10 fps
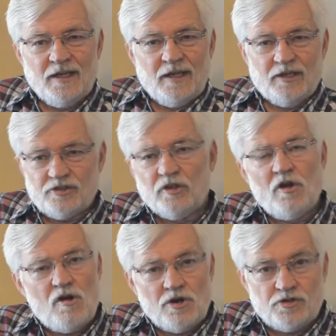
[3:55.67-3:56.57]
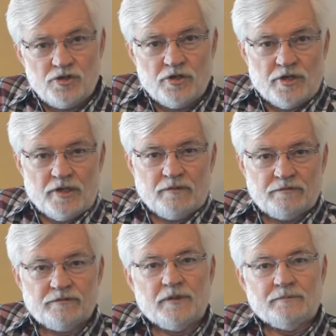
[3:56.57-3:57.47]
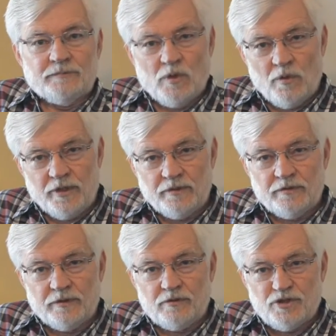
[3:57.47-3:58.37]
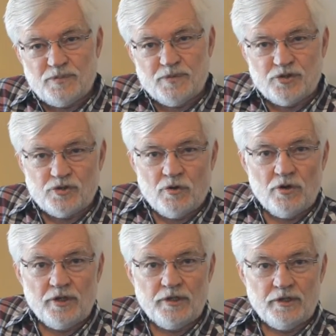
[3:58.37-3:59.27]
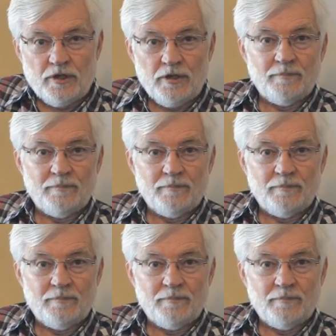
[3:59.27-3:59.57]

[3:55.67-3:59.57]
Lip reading: It's a long journey from knowing the Christmas story in our